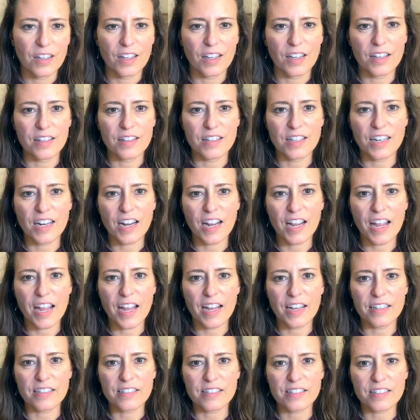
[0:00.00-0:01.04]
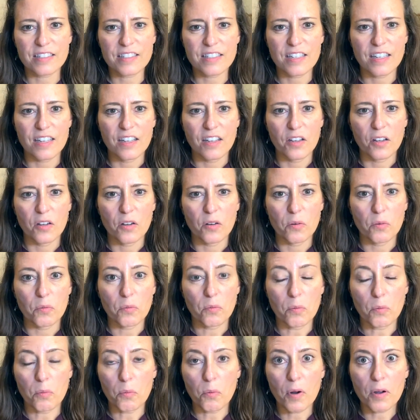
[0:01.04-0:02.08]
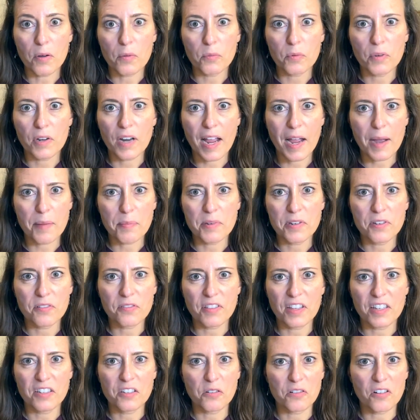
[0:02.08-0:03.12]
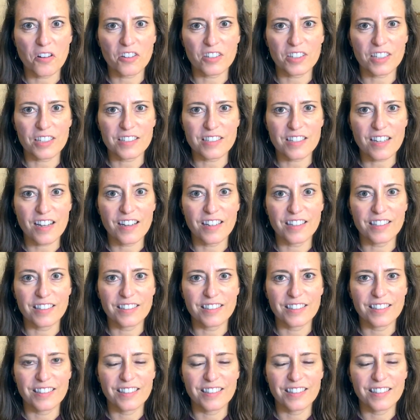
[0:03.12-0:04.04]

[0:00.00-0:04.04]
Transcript: And then I asked, what would happen if they don't all get done?